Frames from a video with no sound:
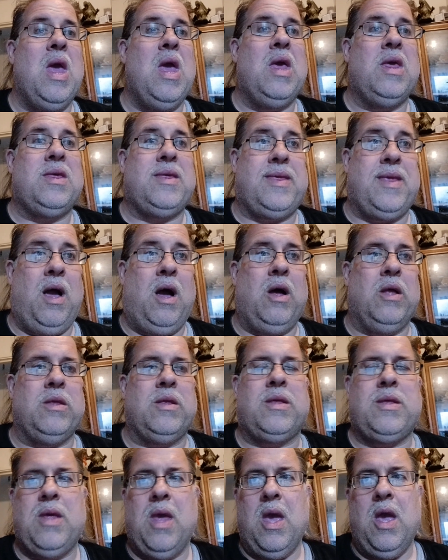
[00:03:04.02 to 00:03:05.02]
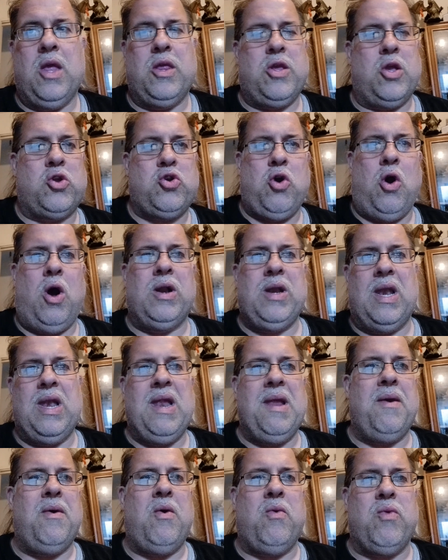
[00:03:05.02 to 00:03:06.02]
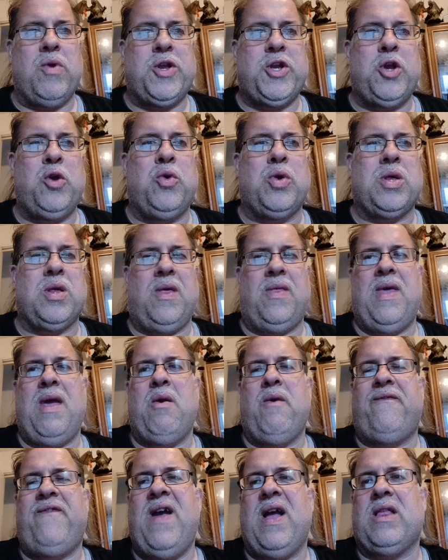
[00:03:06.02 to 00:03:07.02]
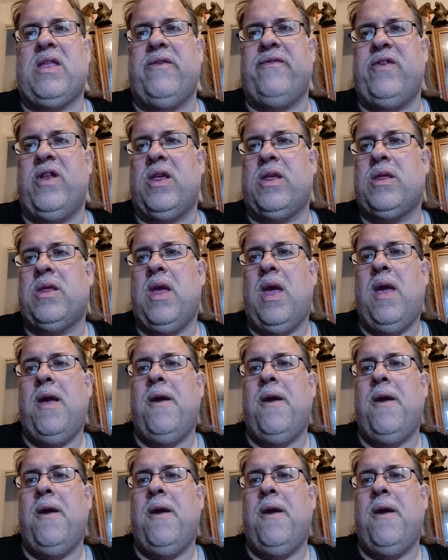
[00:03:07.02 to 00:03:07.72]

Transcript: stance to try and reduce their effectiveness.